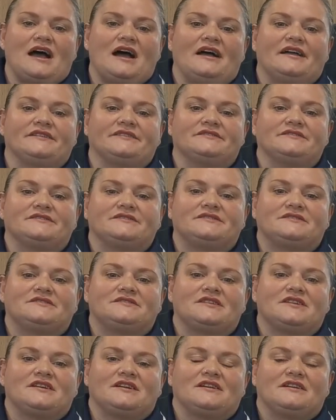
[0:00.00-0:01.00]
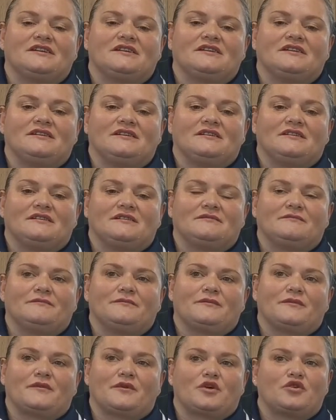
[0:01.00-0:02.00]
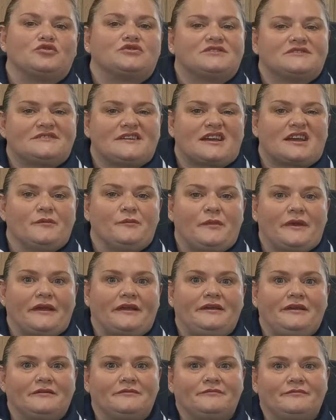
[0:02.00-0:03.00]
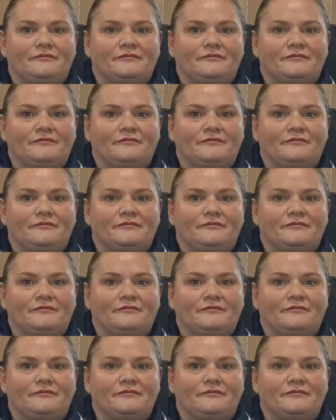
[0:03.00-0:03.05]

and good as it can be.